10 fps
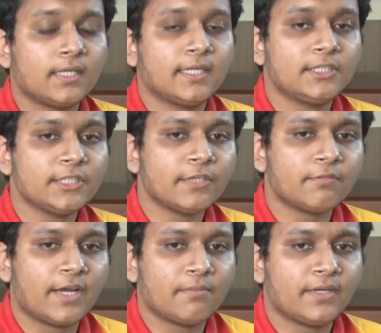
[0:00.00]
The teaching
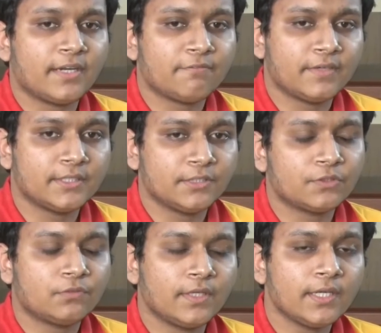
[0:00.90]
environment at FIITJEE
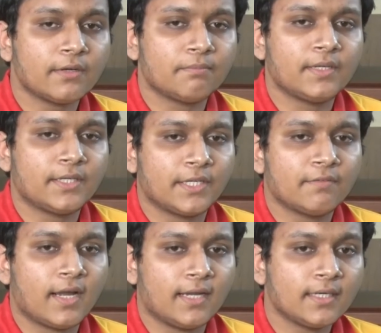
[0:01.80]
was very
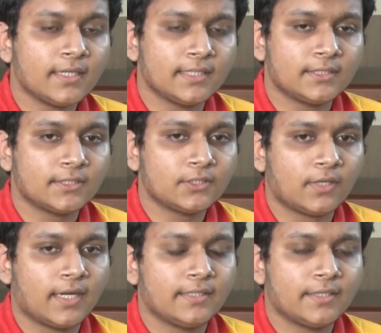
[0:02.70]
competitive and the teachers
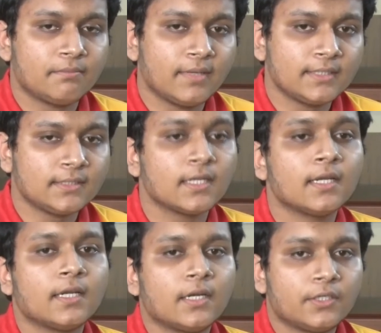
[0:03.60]
tried their best
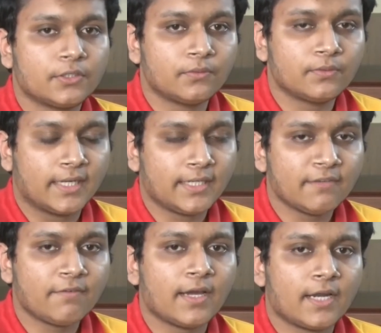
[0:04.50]
to
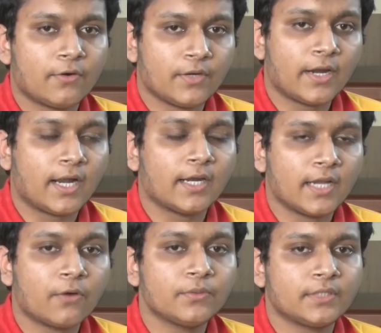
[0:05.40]
rectify our
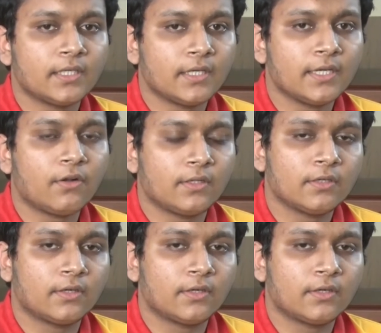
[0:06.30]
doubts and clear all the